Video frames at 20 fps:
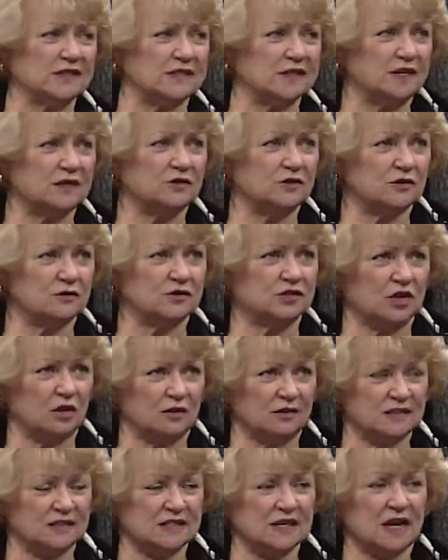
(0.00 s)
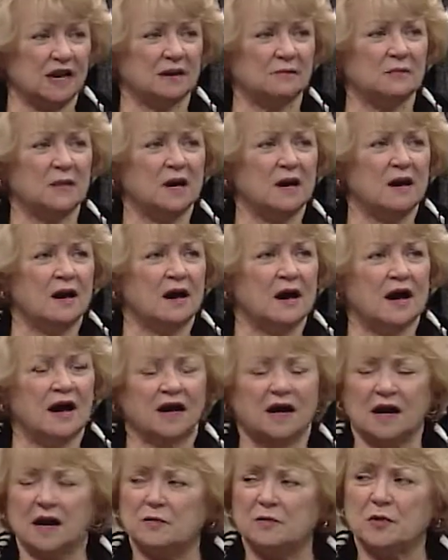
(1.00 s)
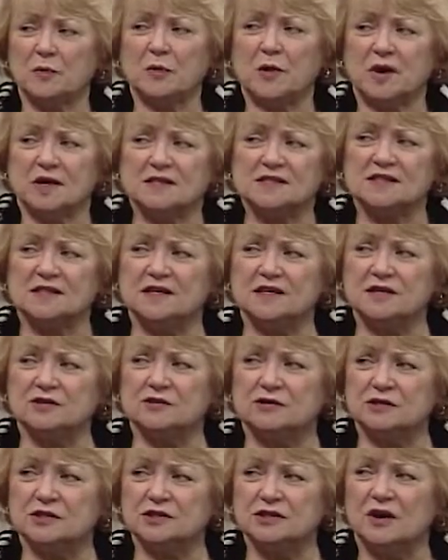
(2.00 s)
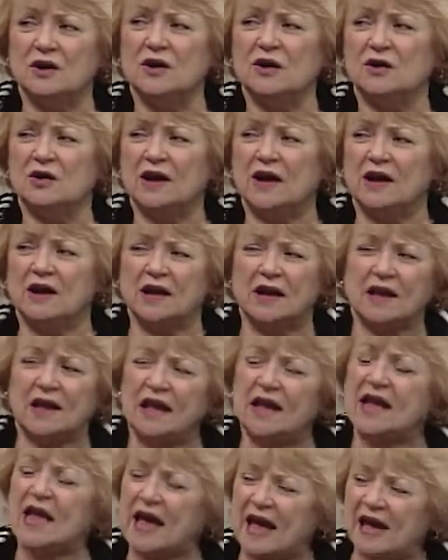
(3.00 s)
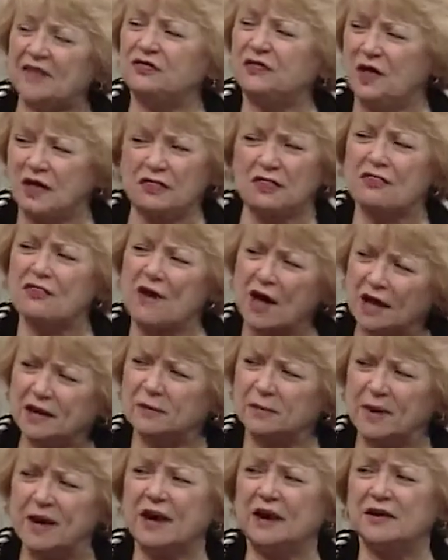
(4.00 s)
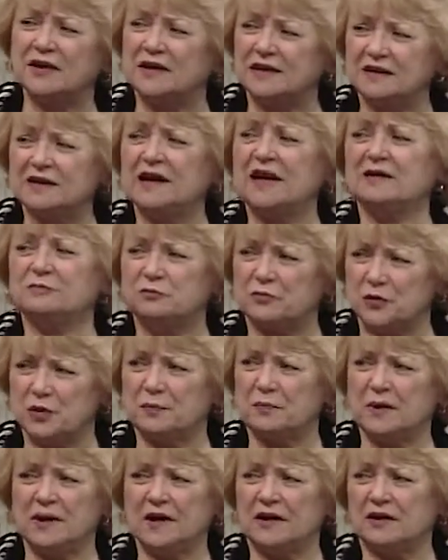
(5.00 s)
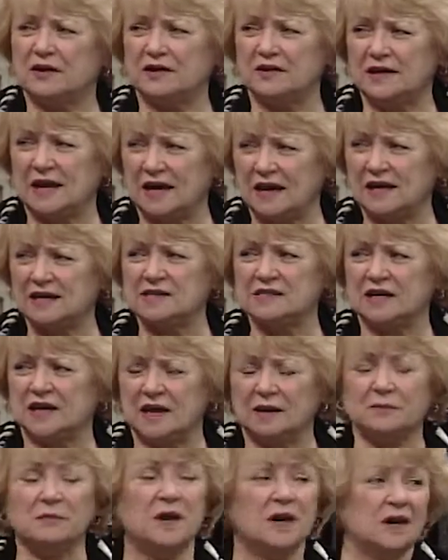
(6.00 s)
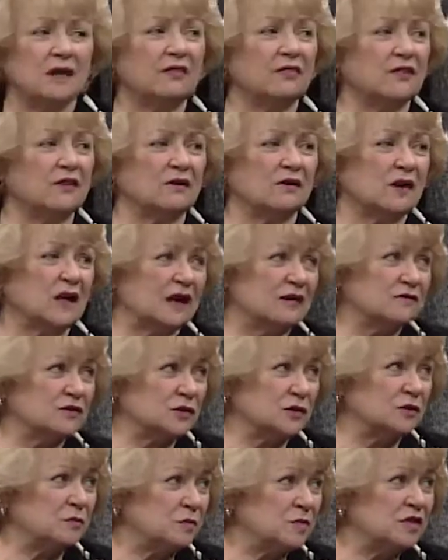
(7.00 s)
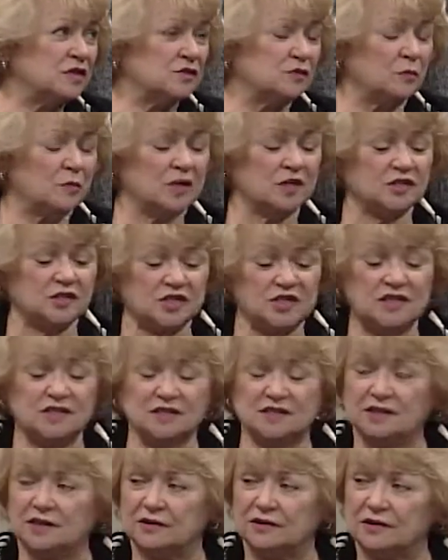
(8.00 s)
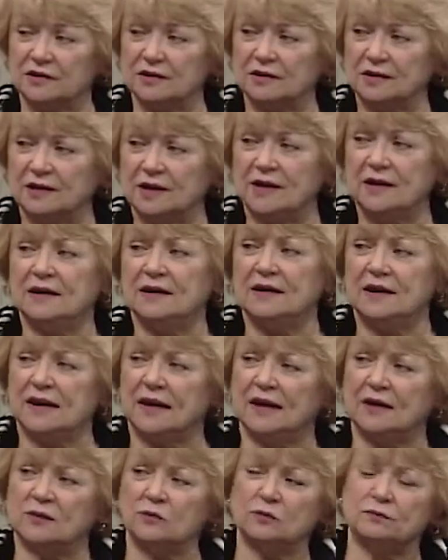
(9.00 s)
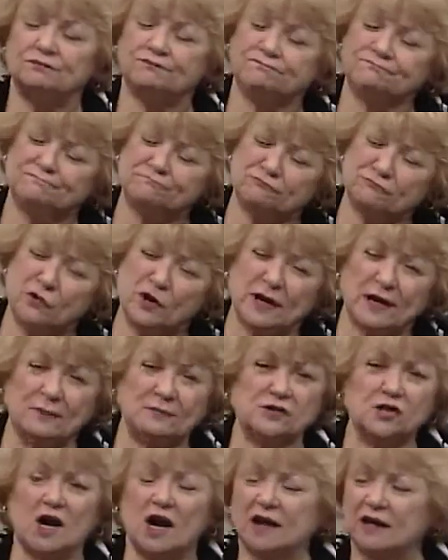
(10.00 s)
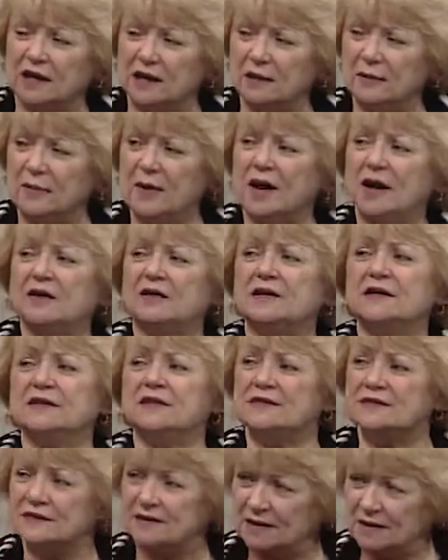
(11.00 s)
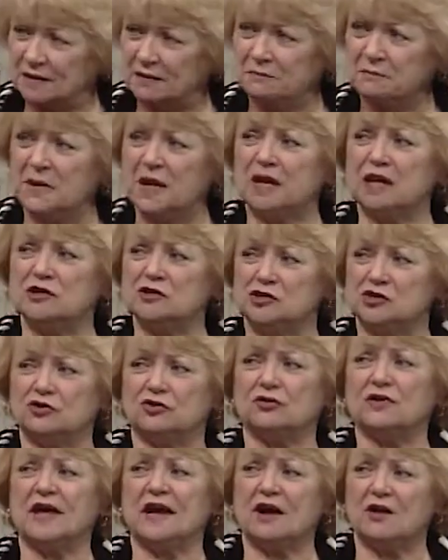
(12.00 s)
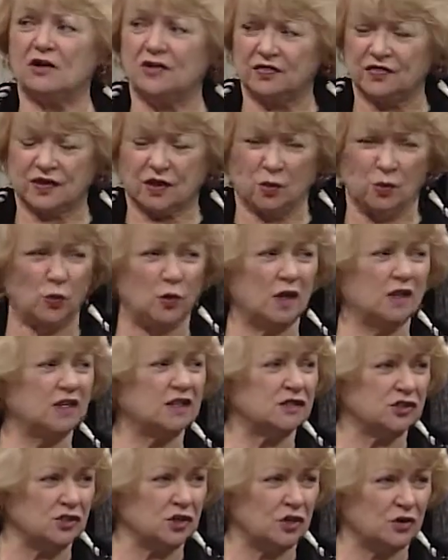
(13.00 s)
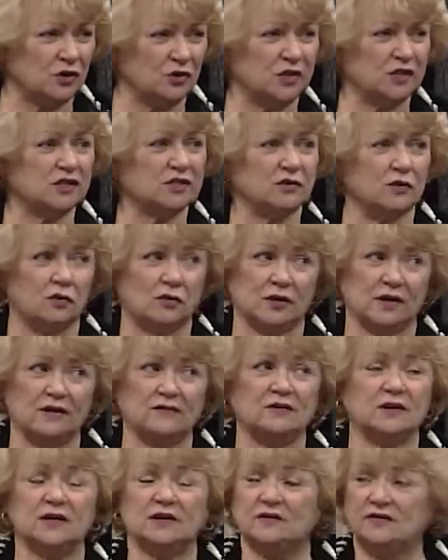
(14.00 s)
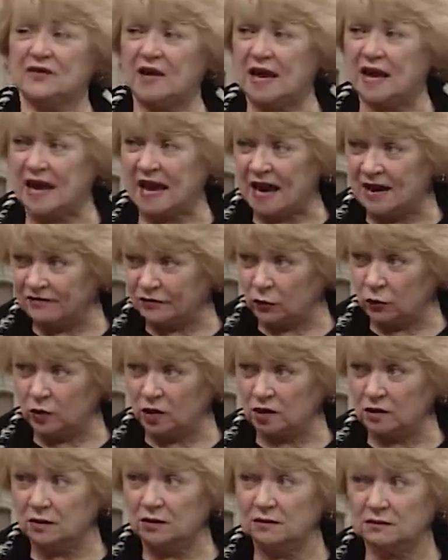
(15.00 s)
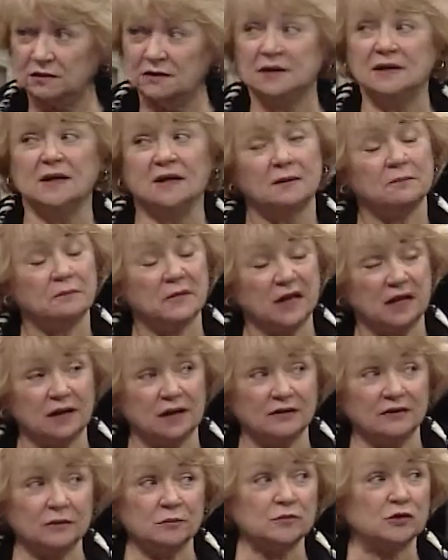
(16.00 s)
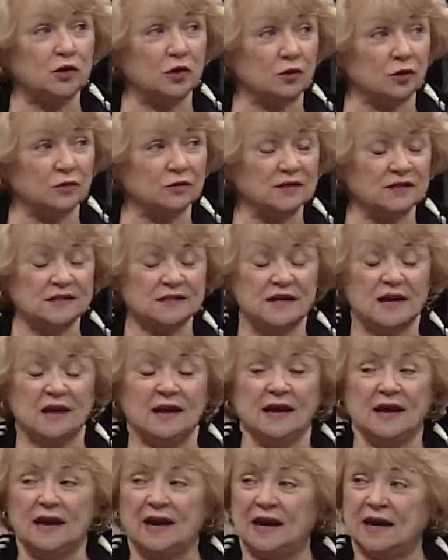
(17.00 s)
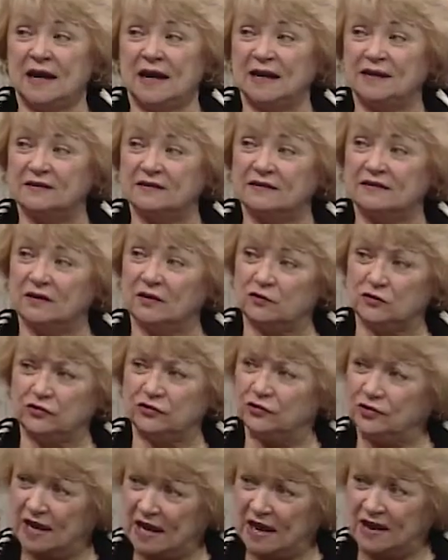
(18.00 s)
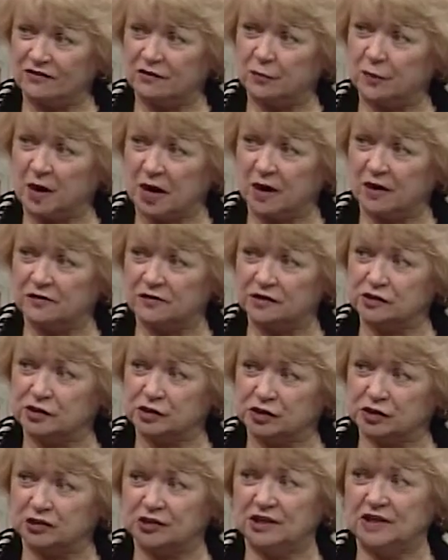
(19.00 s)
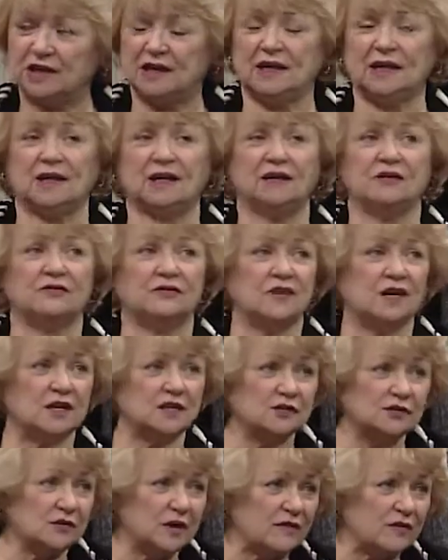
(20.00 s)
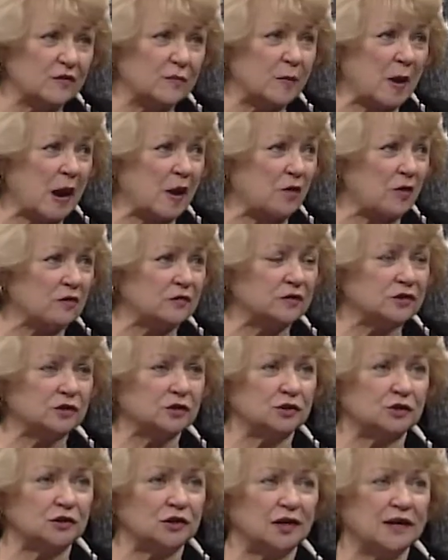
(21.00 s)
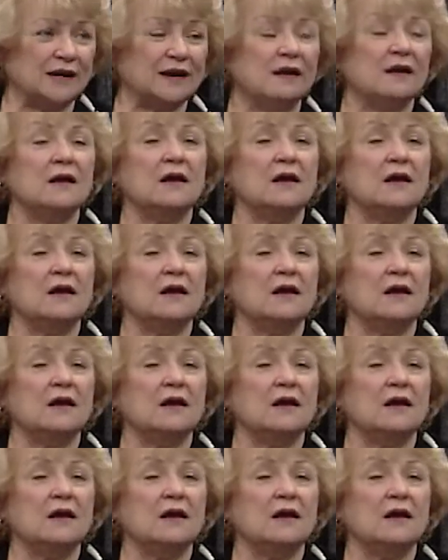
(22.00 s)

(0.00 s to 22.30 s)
seniors all the time, I come upon seniors. Had they thought about it and prepared ahead of time, their lives could be so much easier. Mm-hmm. And what I'm talking about is making sure they, their will is current, or even if they have a will, many of them don't. And do they have a power of attorney? And if they do have a power of attorney,